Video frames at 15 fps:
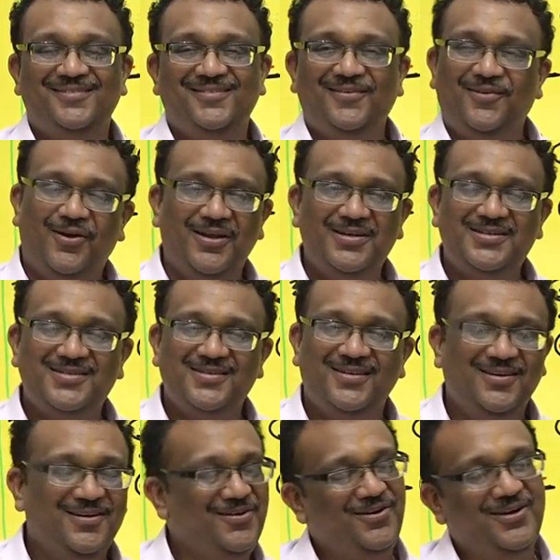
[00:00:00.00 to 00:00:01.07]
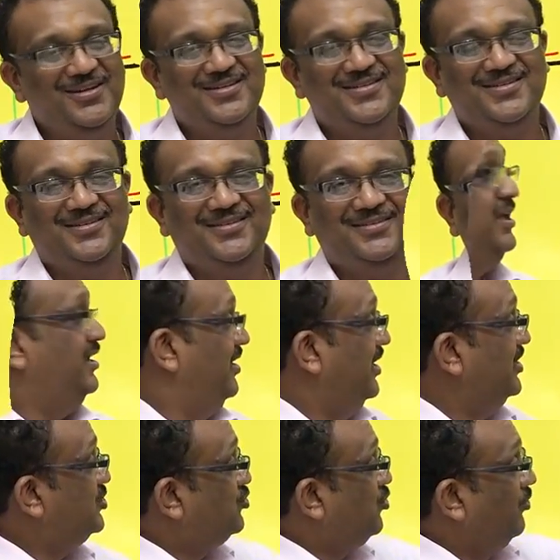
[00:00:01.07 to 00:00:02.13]
Got it? Got it.
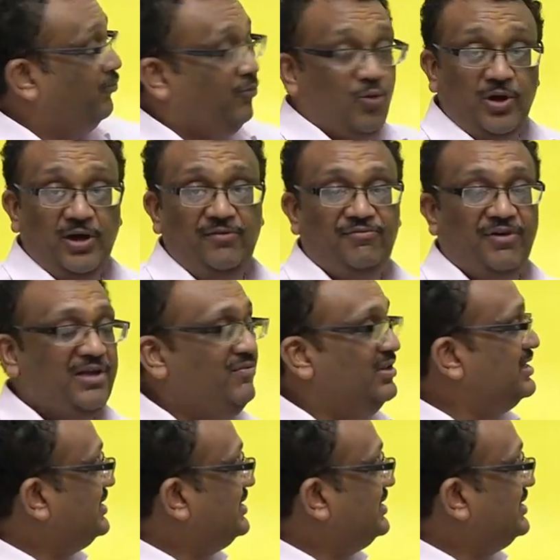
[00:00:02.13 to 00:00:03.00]
Let's draw 4 and 5 and